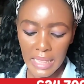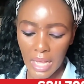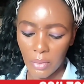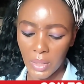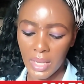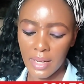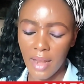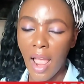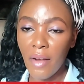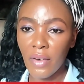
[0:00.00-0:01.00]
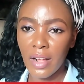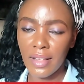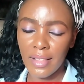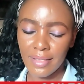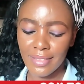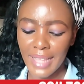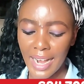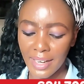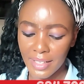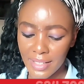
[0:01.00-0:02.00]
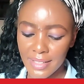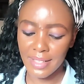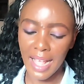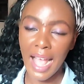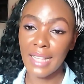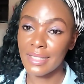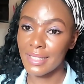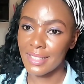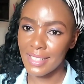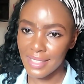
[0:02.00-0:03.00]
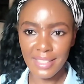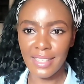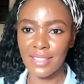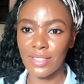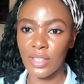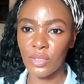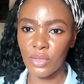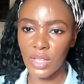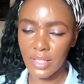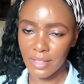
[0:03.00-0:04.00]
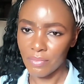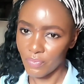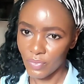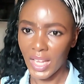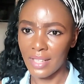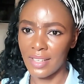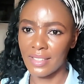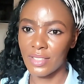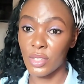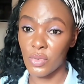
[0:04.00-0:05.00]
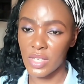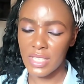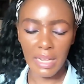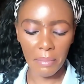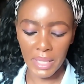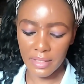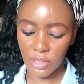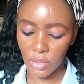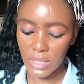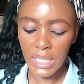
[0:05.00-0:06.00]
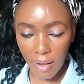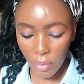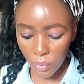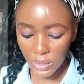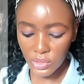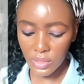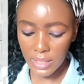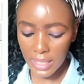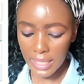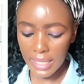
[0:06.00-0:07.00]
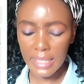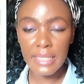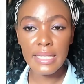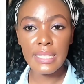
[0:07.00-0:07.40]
Now in naira, that is at this exchange rate, at the exchange rate I mentioned, what you need is